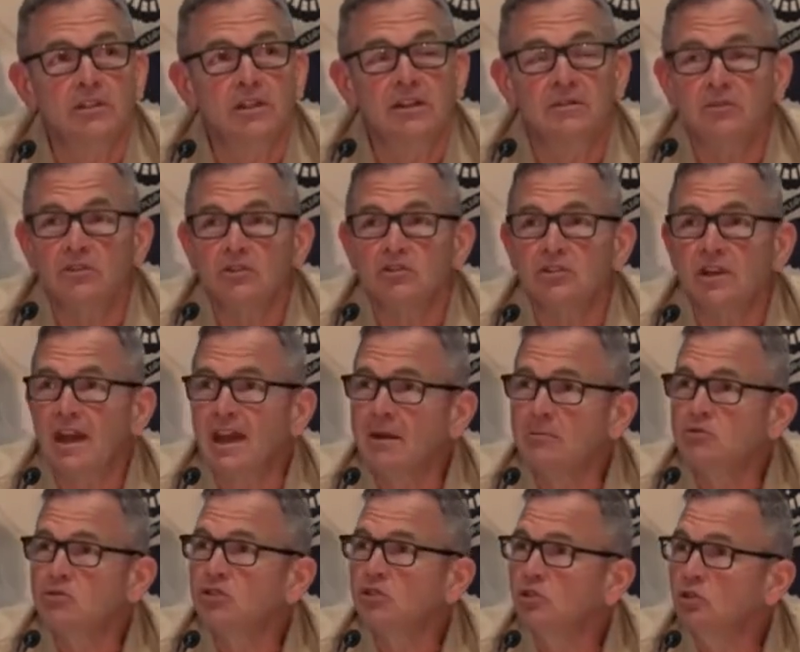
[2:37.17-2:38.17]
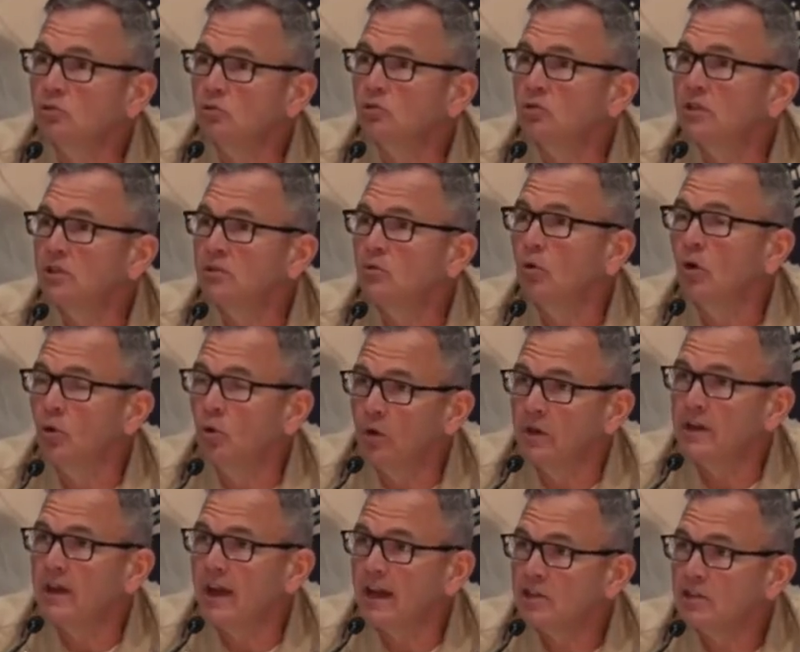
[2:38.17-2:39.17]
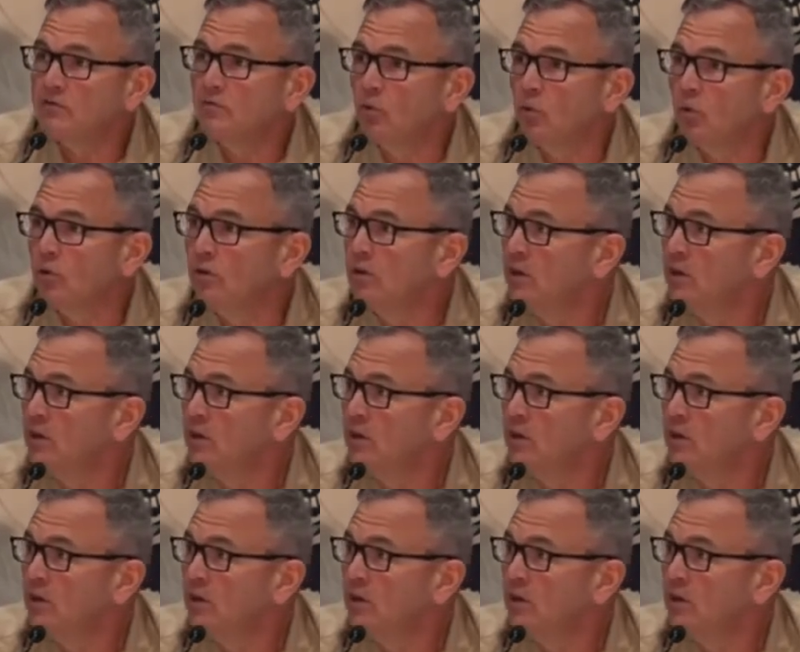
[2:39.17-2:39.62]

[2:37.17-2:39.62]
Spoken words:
give us absolutely what we asked for,